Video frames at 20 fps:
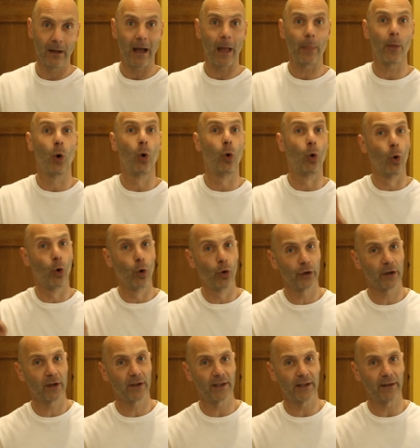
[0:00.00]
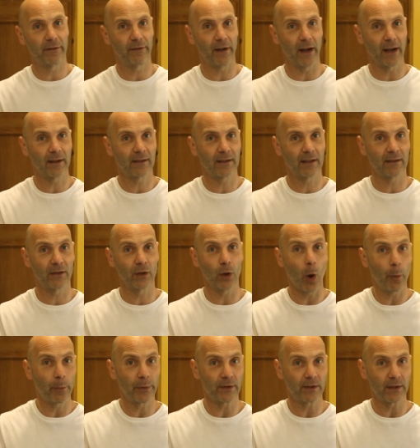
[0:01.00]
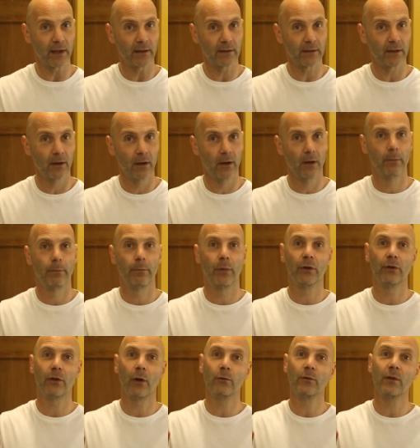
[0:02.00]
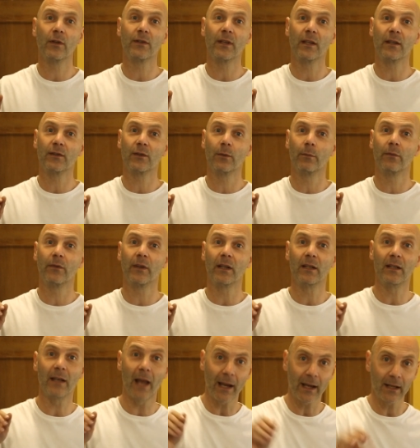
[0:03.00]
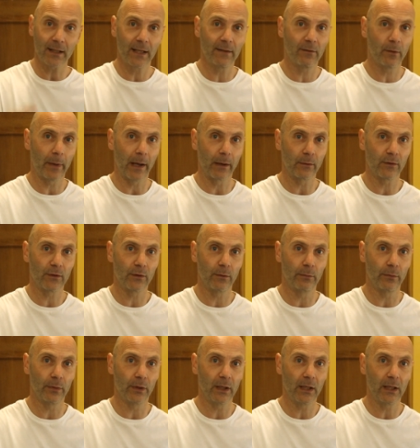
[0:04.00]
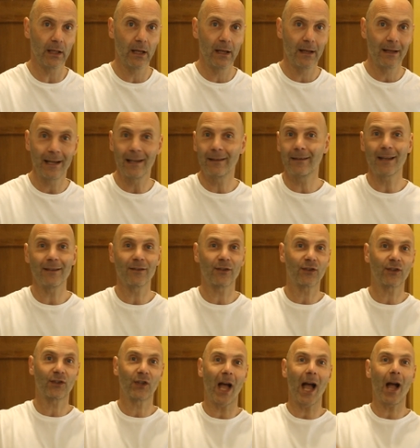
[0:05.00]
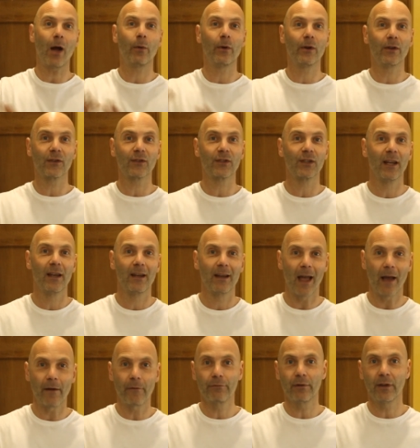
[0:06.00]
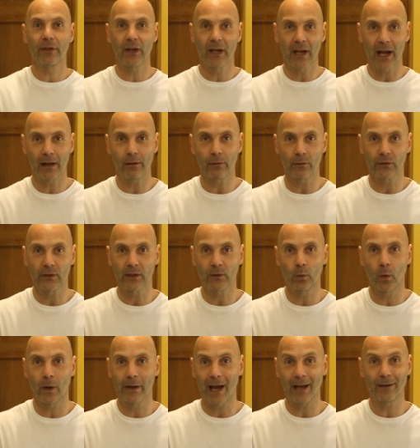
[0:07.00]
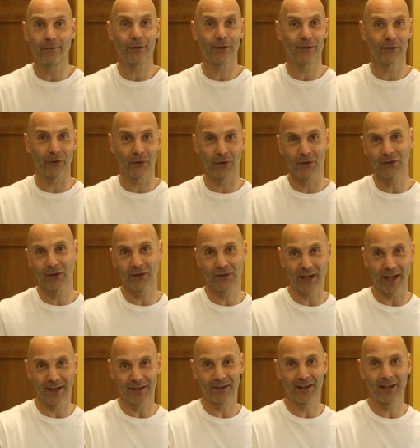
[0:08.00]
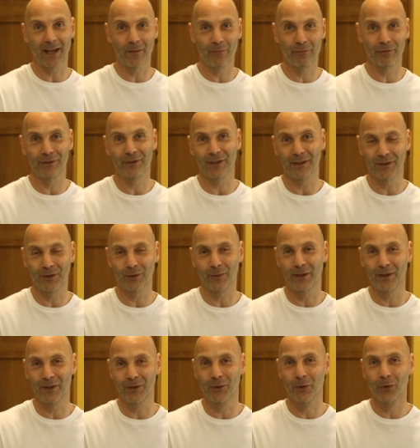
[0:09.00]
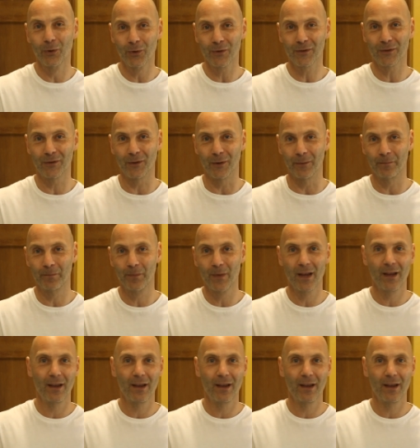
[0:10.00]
And the horns effect is the opposite. By noticing something negative about somebody, it then sours everything else. It's why advertisers get celebrities to endorse them.